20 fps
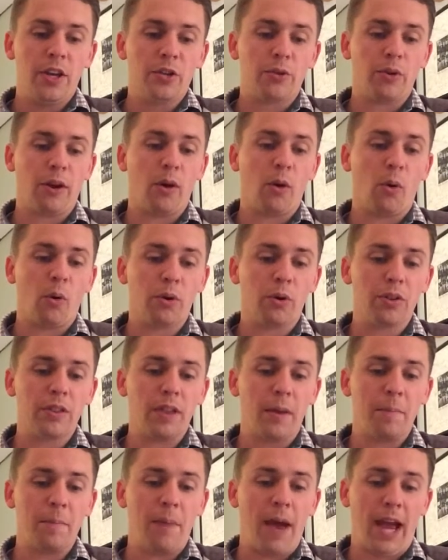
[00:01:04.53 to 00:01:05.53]
So I ordered
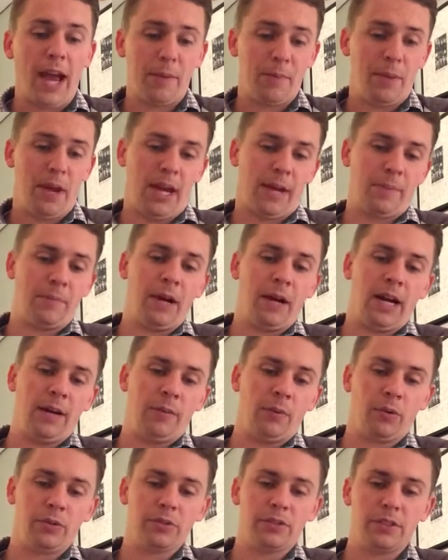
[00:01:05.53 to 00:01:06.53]
them backpack
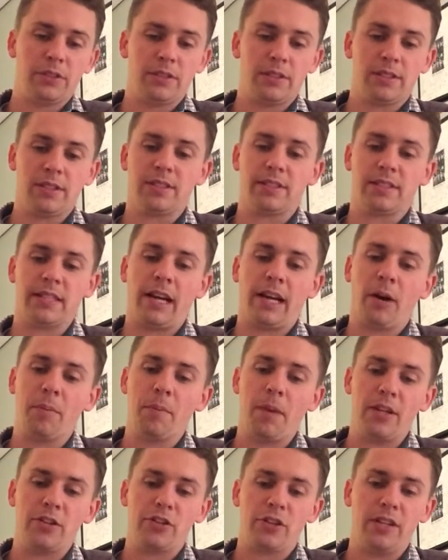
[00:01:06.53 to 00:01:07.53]
Bibles, since they all
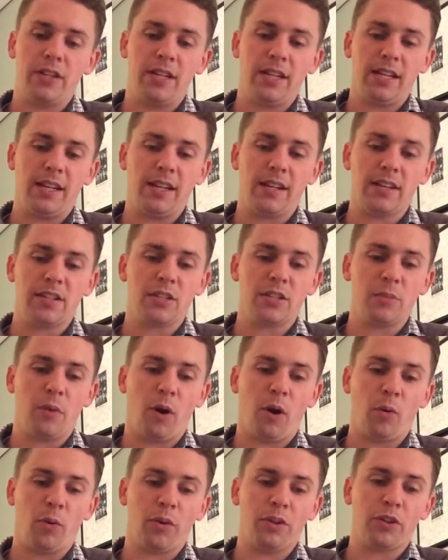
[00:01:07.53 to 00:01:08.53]
mentioned needing a
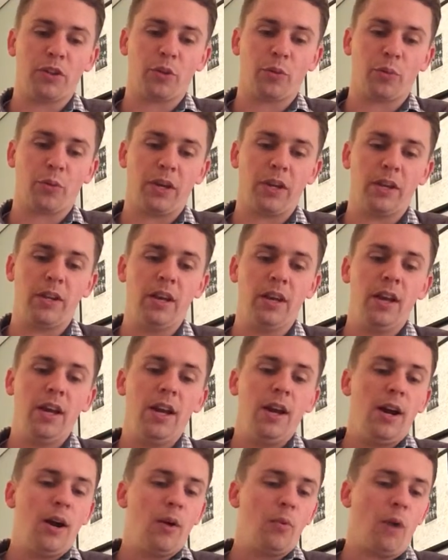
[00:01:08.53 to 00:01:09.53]
small one to read
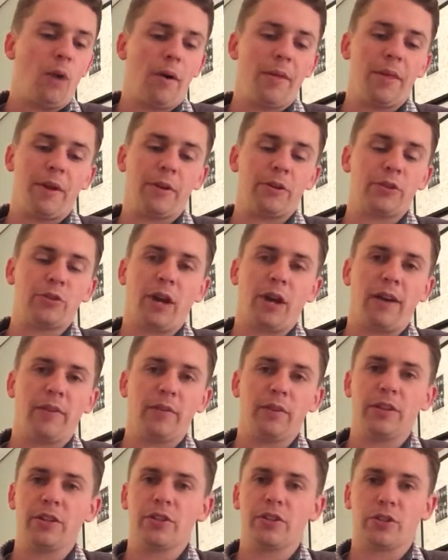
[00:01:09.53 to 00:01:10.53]
while they were
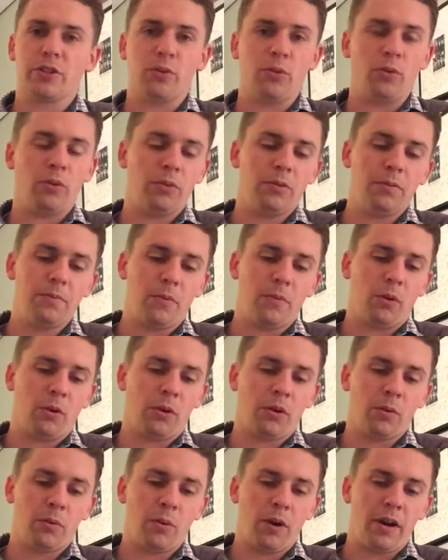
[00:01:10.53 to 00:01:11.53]
traveling to school
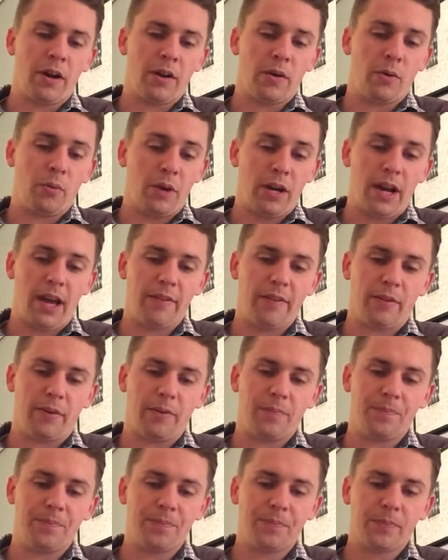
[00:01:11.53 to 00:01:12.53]
or
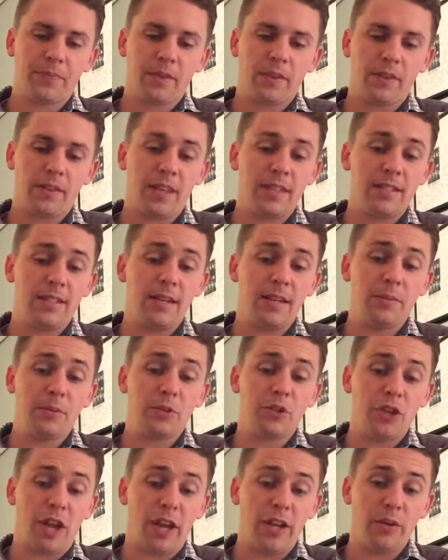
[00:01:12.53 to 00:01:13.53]
whenever. They
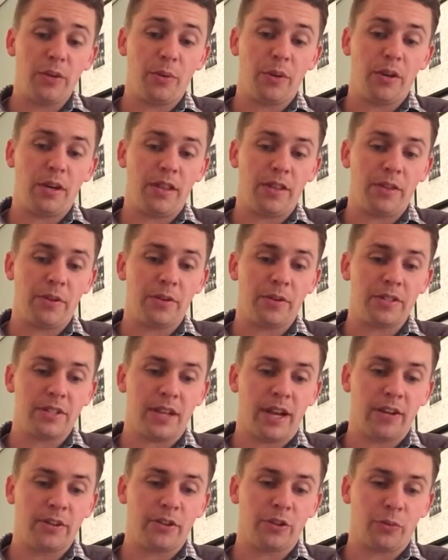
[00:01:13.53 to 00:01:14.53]
seemed genuine in their
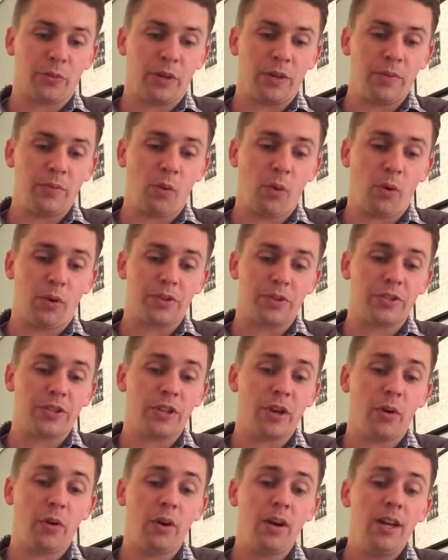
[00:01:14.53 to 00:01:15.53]
desire to read more,
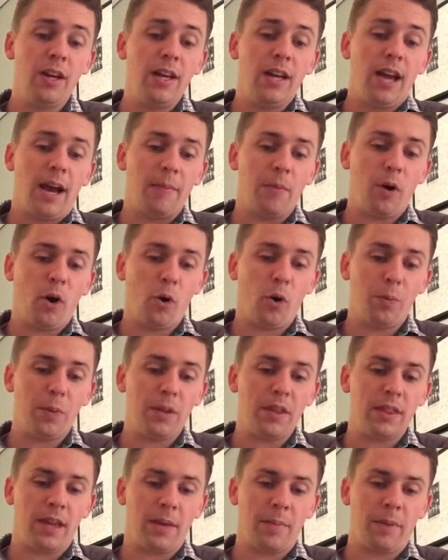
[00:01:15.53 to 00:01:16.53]
so I'm
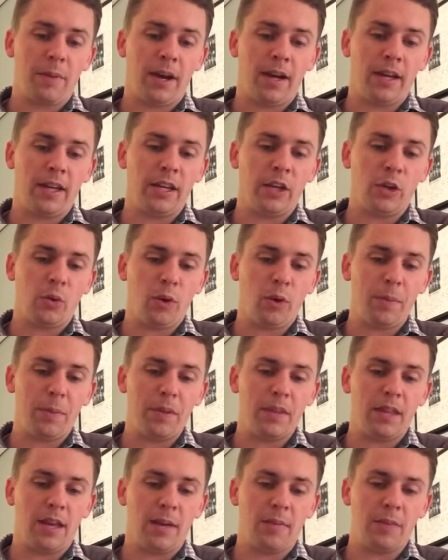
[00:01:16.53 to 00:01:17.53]
hoping that by
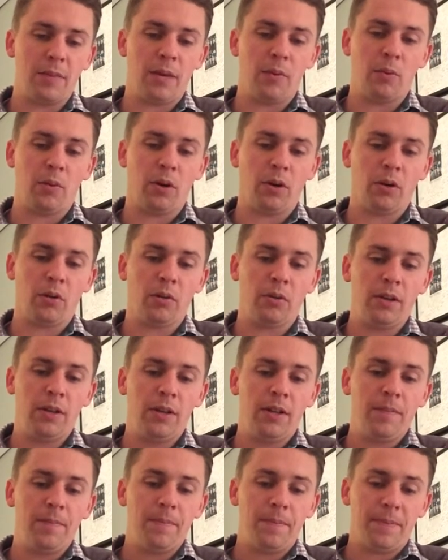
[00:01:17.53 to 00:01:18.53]
equipping them,
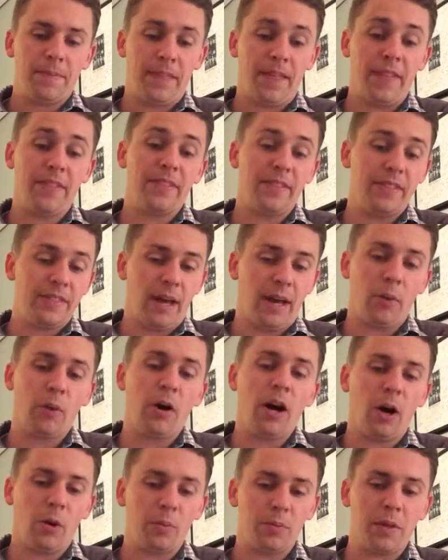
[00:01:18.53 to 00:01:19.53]
that
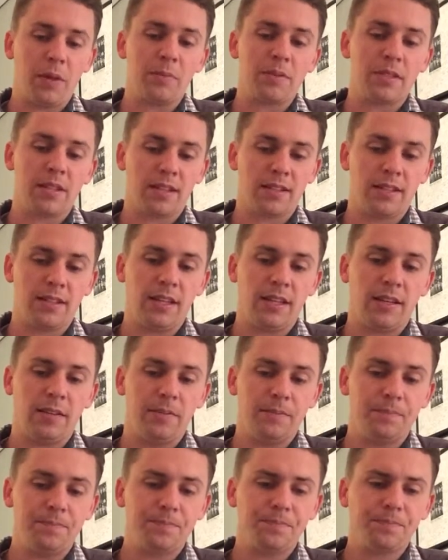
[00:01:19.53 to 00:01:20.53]
will help them
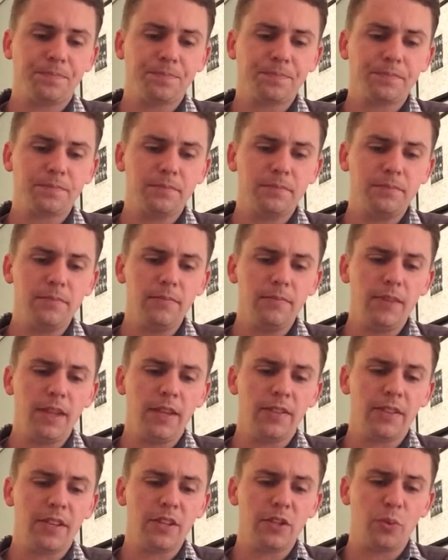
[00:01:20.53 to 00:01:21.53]
succeed.
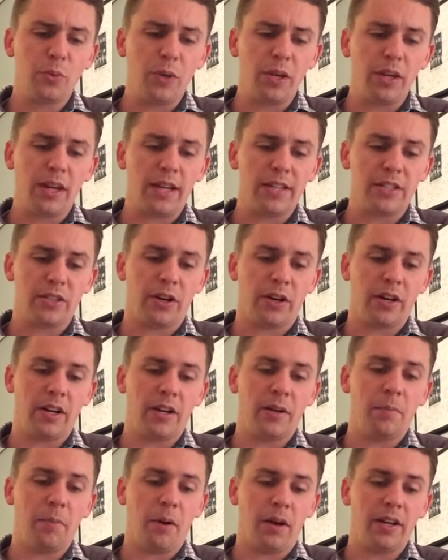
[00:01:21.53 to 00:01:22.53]
This week I
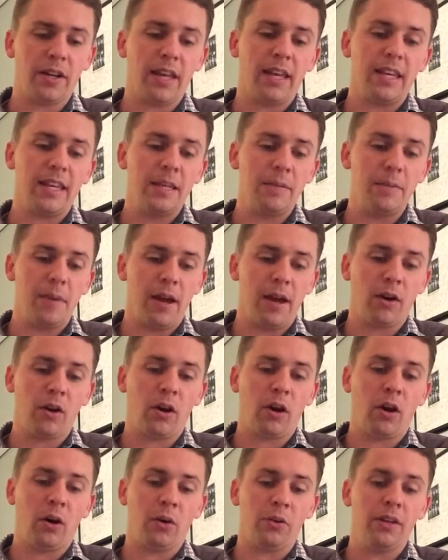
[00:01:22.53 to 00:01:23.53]
started a Monday email
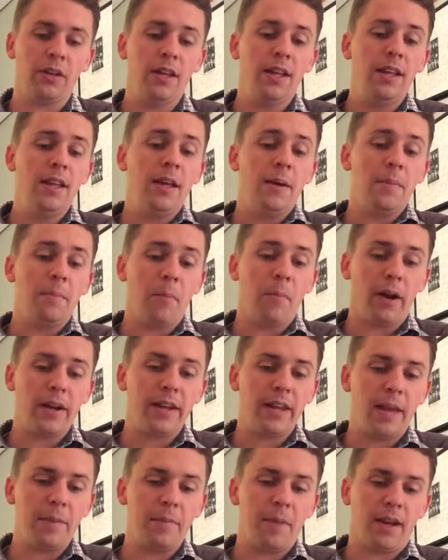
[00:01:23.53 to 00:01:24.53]
called
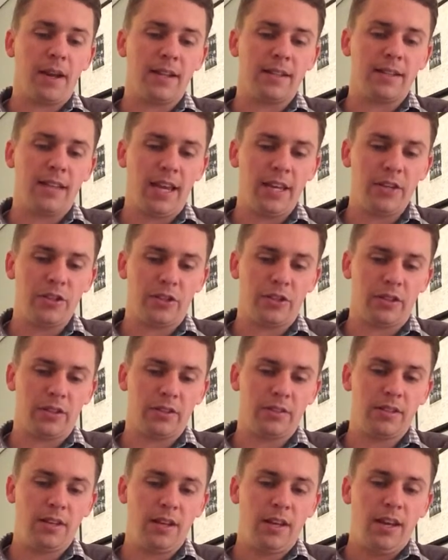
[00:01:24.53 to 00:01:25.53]
Monday
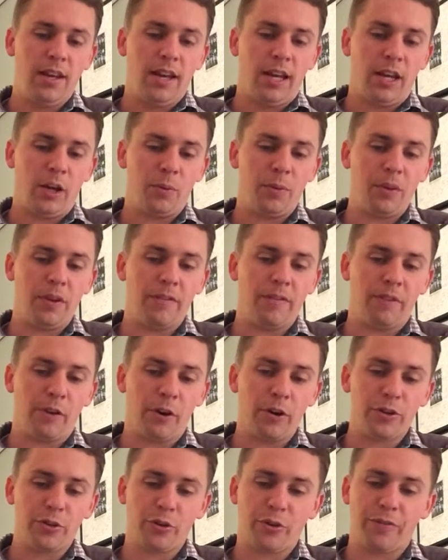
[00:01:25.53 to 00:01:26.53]
Meditations. It'll be a
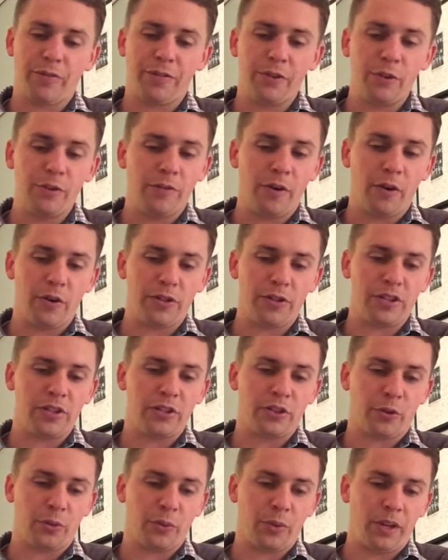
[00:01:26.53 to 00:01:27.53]
verse or a few
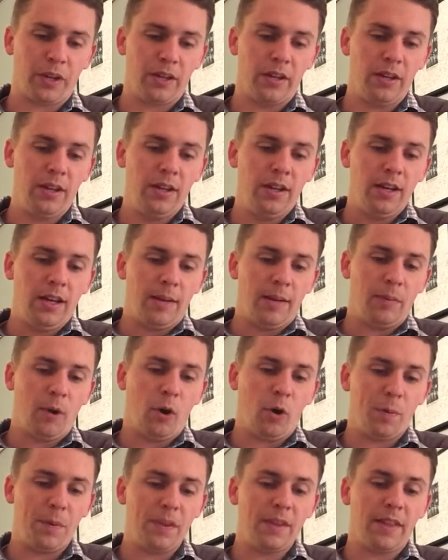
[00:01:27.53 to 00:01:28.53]
verses to read. I'm
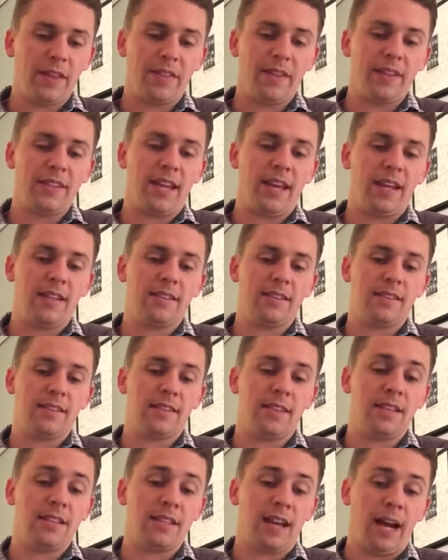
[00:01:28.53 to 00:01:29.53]
hoping that they take
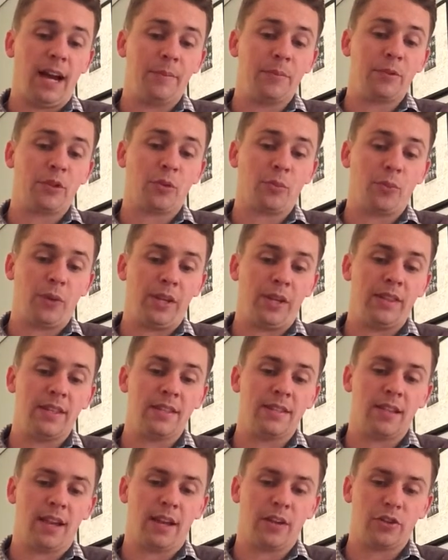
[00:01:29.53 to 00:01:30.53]
the time to read the
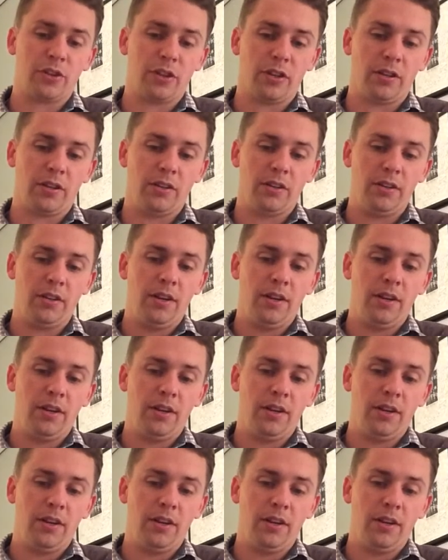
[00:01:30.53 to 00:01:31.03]
section.